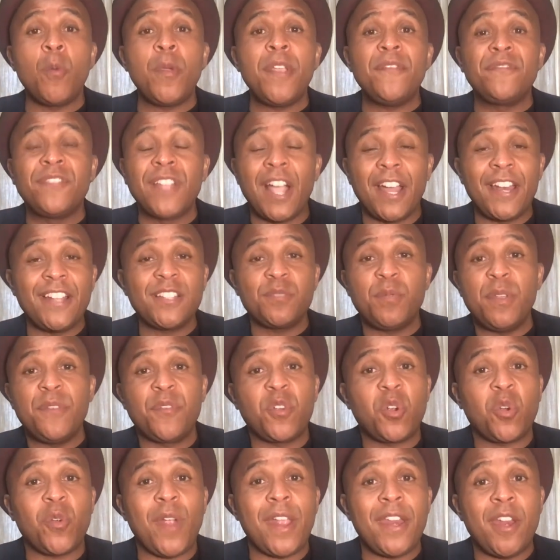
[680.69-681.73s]
we've done is we've
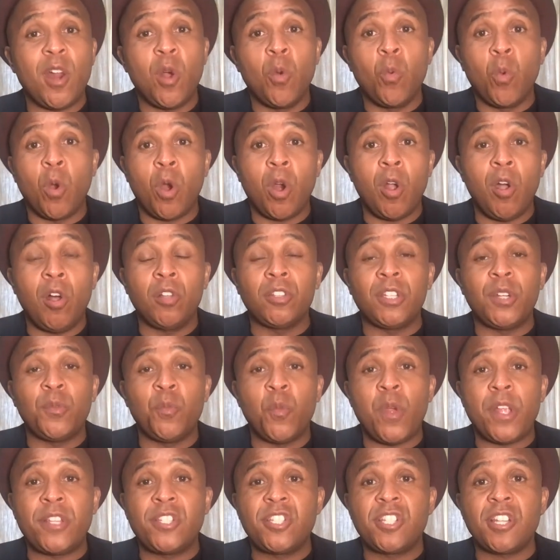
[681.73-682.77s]
created a world in
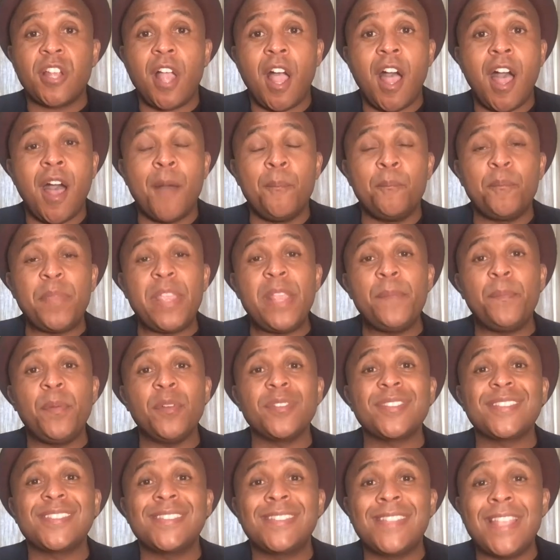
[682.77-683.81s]
which um,
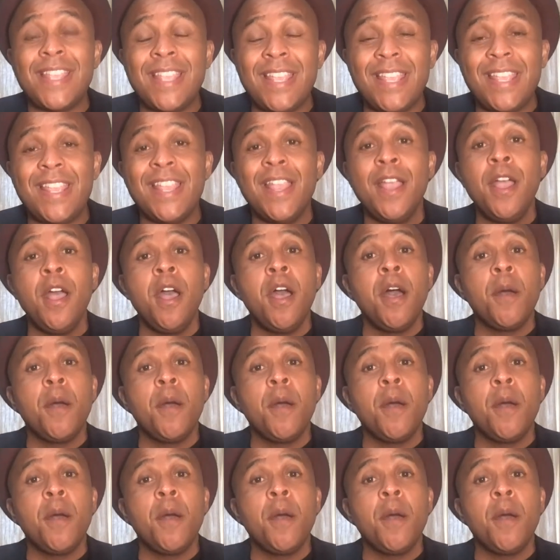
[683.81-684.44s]
people see